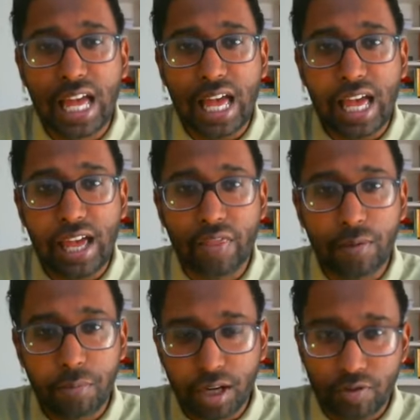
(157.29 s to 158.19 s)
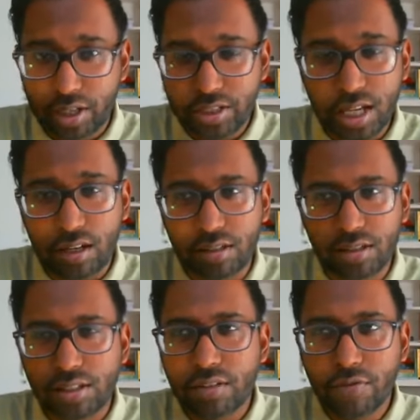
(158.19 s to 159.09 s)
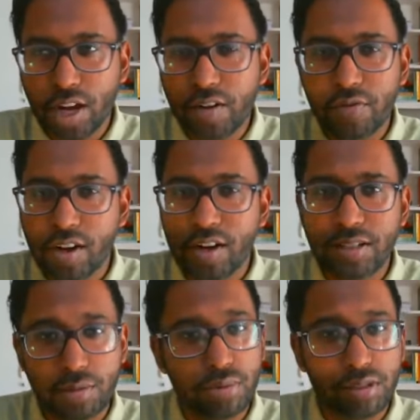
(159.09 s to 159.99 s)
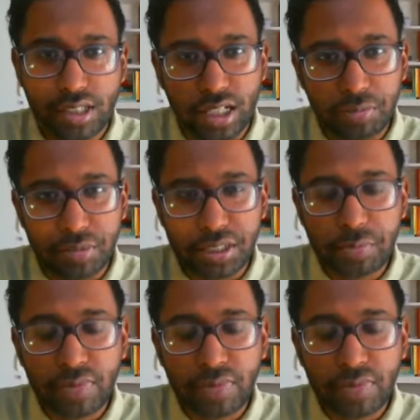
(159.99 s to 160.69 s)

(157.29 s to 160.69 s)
and the Mercury cycle in very, very simple terms.